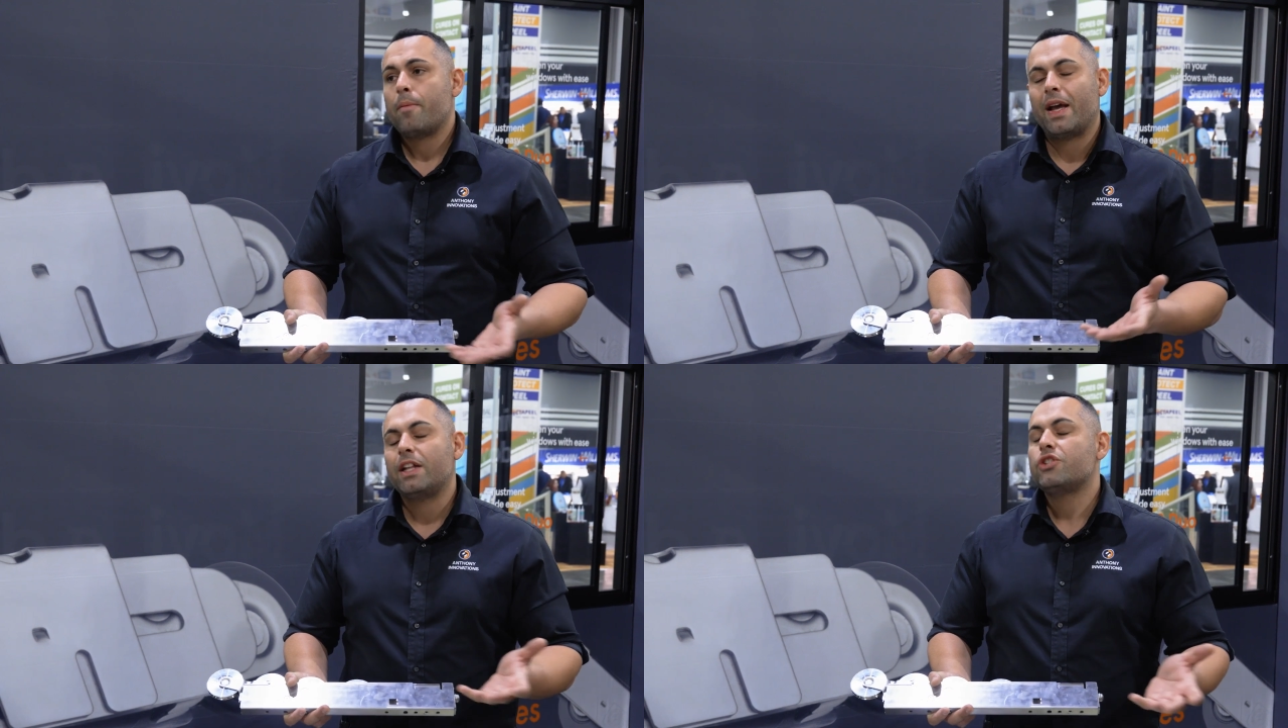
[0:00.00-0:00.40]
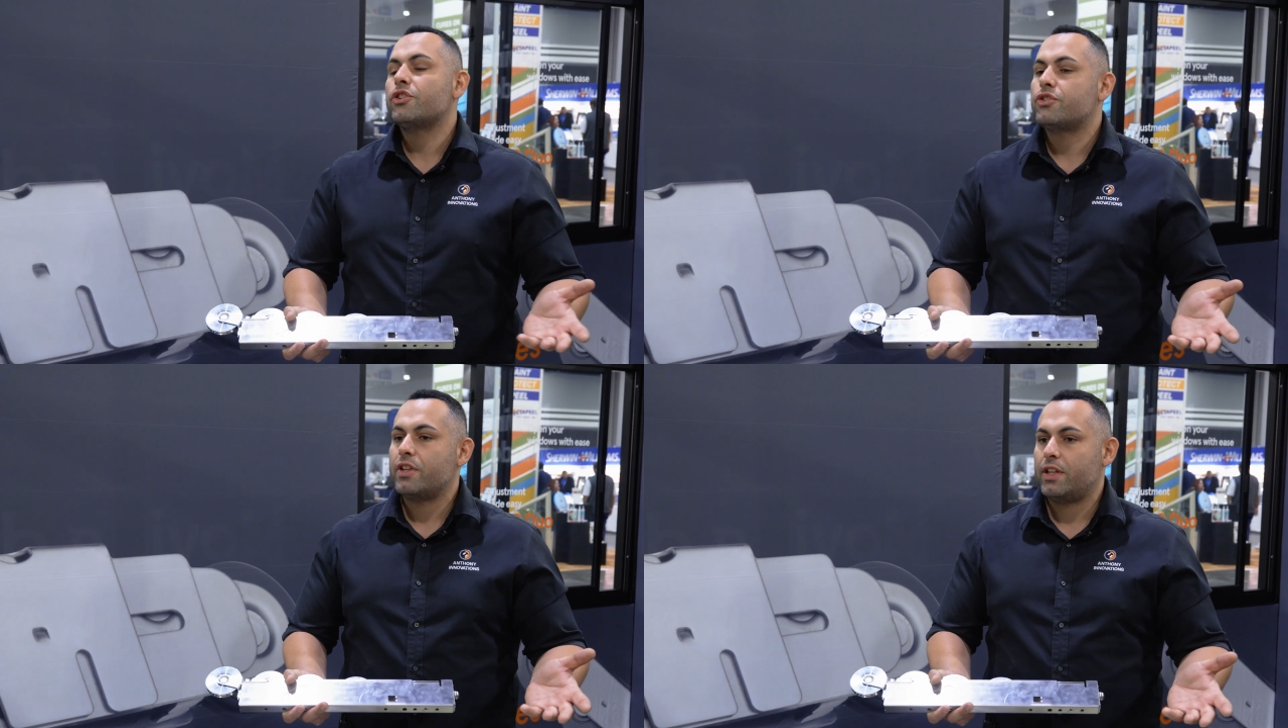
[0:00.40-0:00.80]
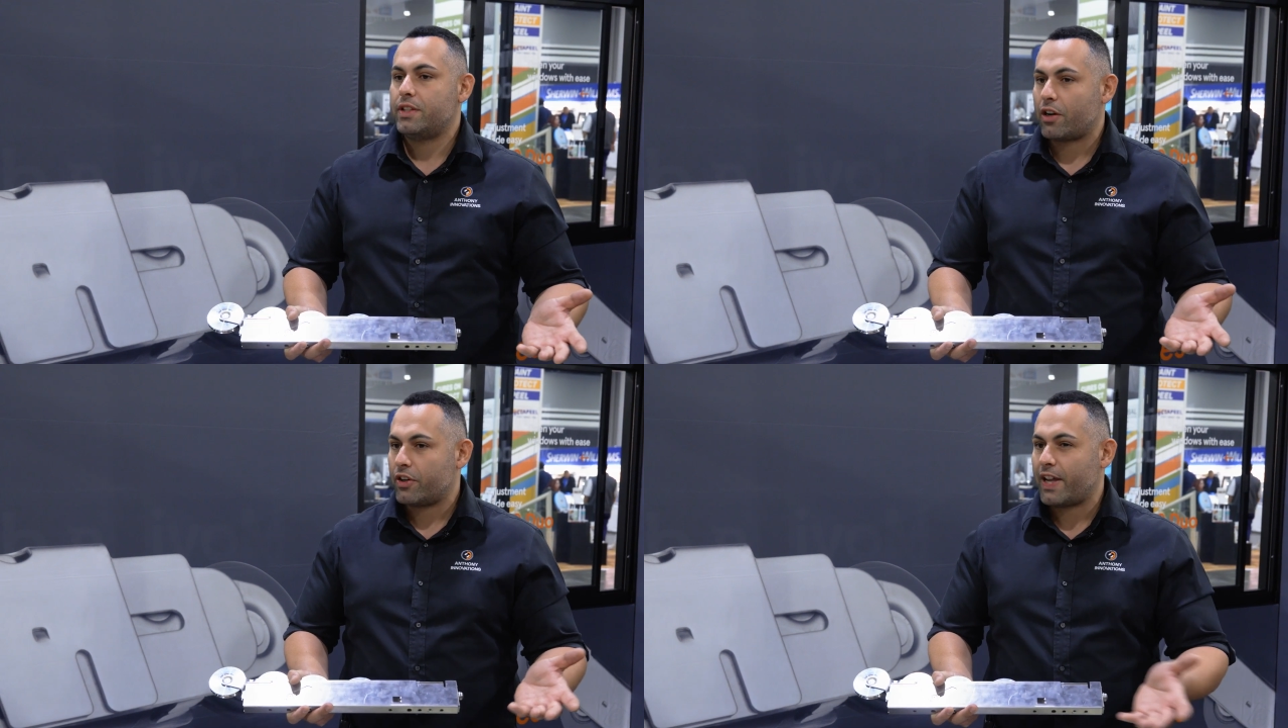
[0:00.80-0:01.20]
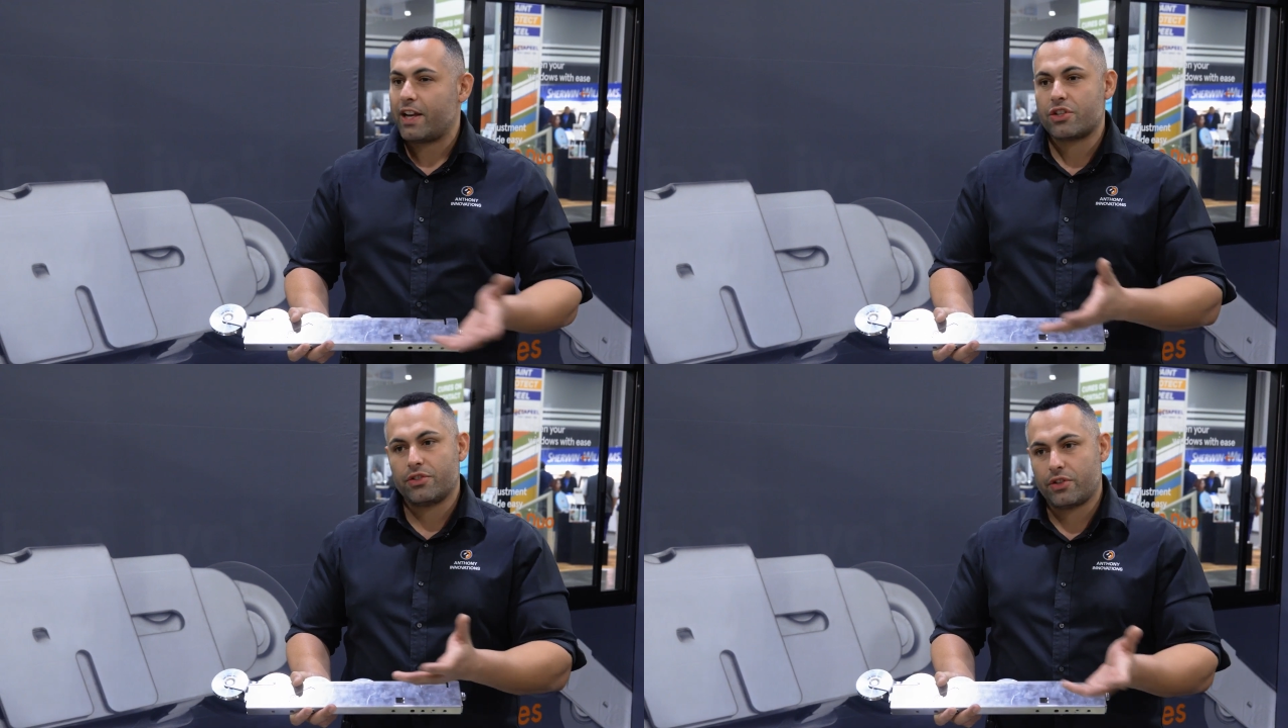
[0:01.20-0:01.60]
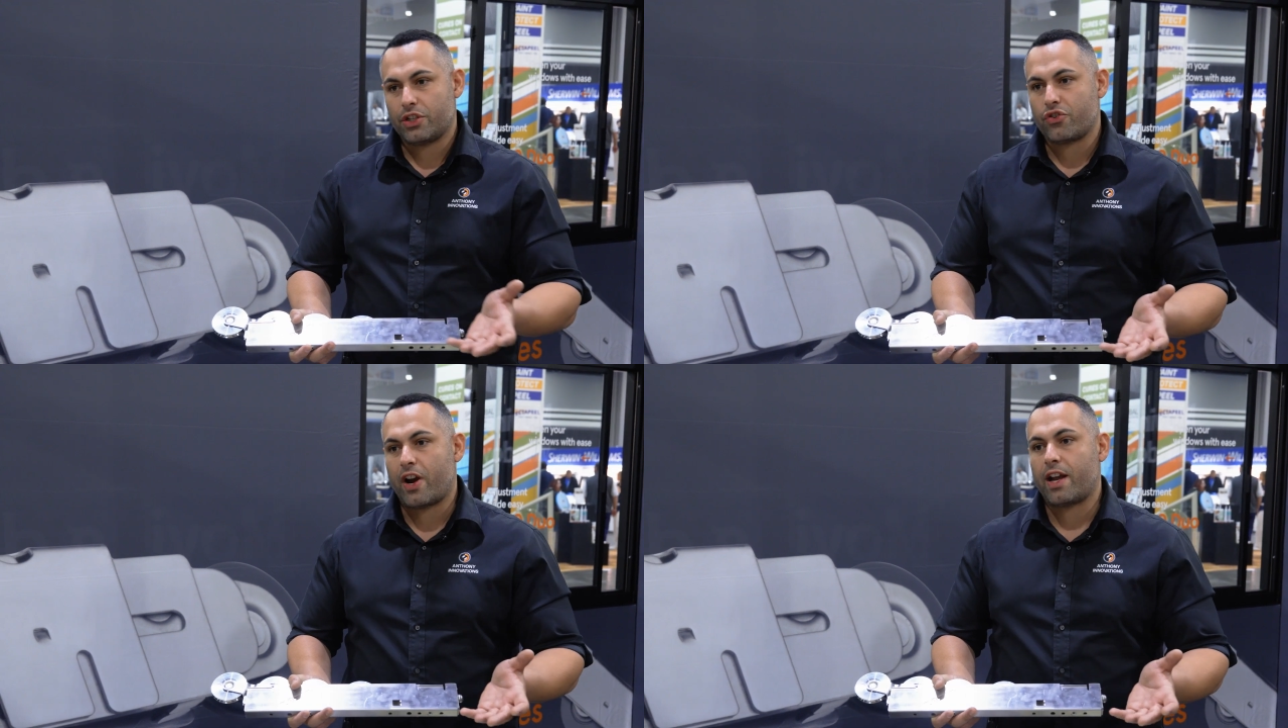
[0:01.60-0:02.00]
mainly due to the degradation to
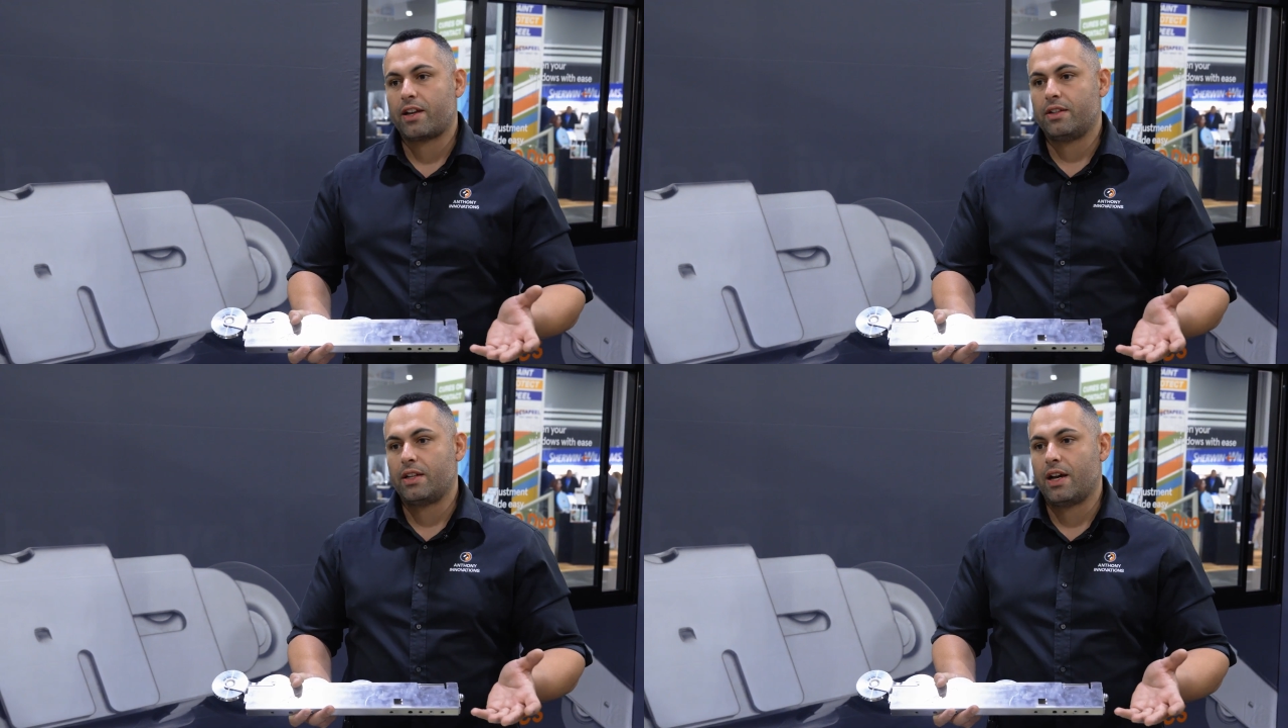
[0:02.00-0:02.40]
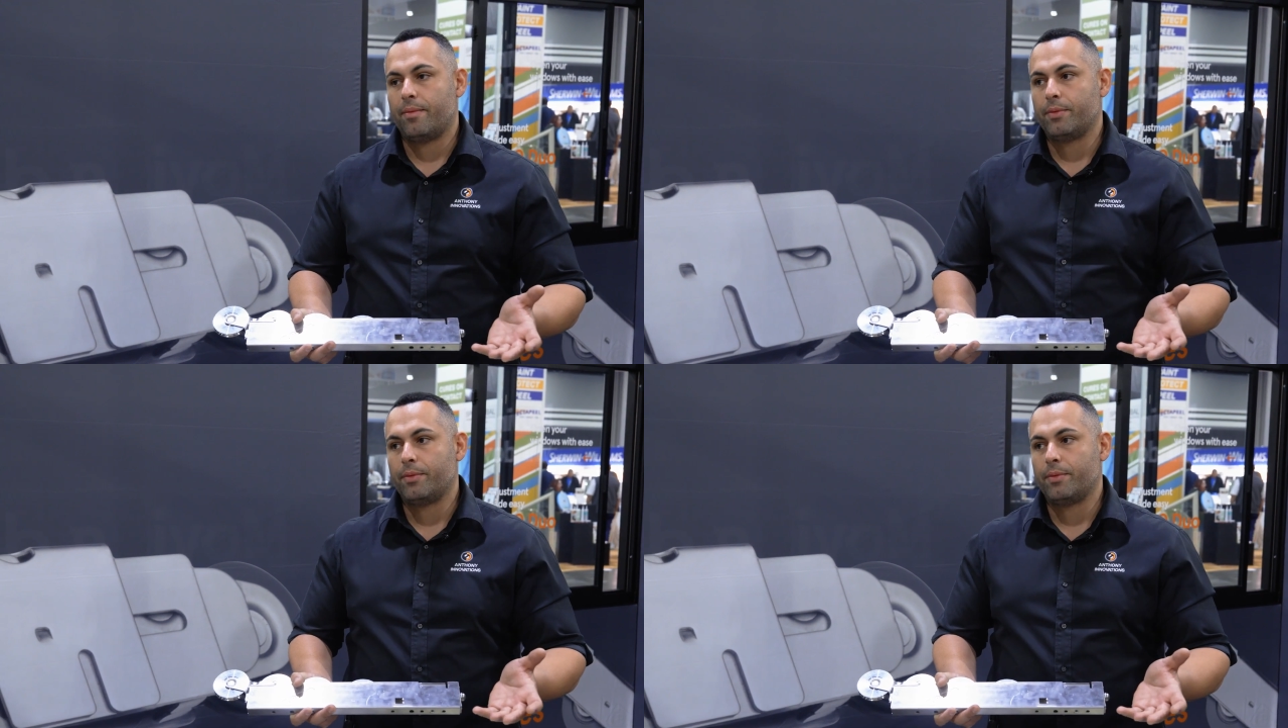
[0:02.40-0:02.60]
the track and the